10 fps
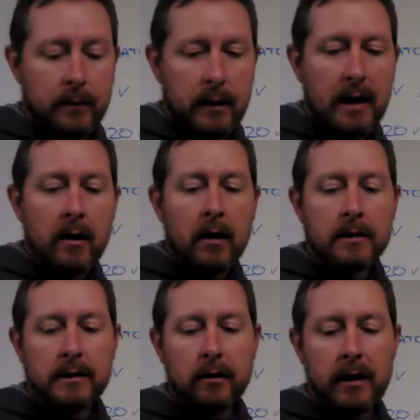And
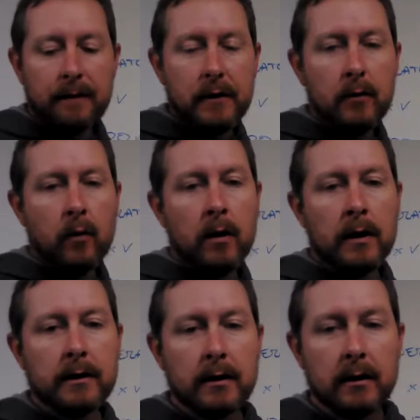also, if you
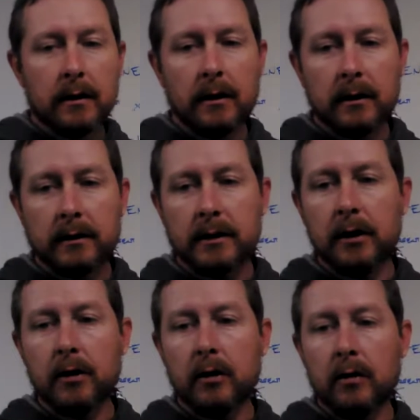want
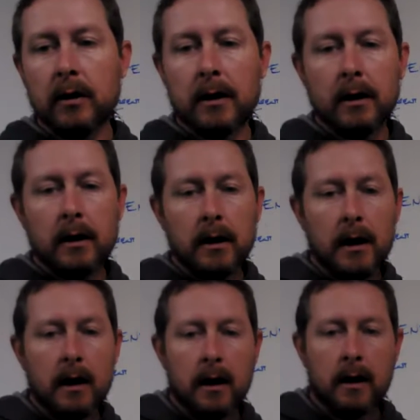to
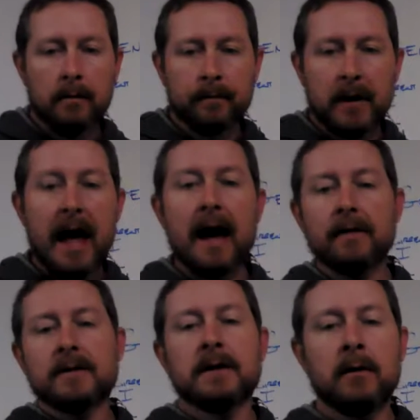
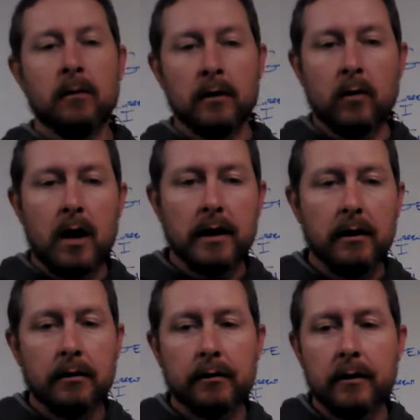have someone walk
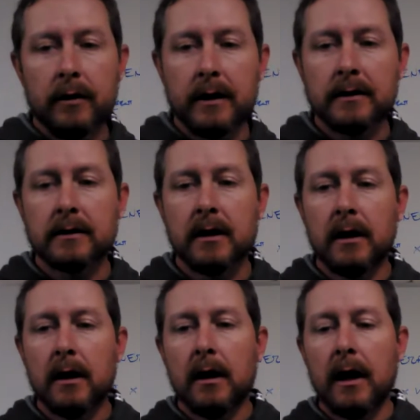you through this,
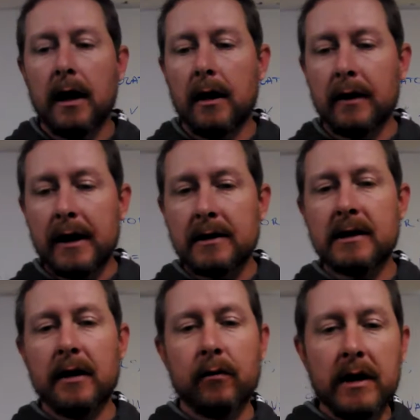like I
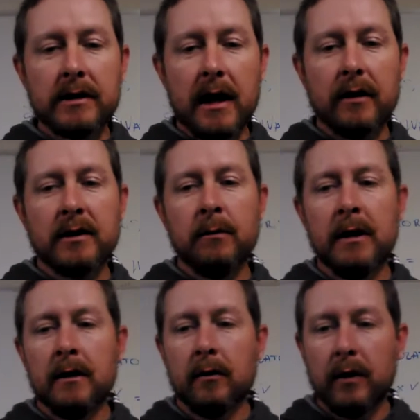said, reach out to me.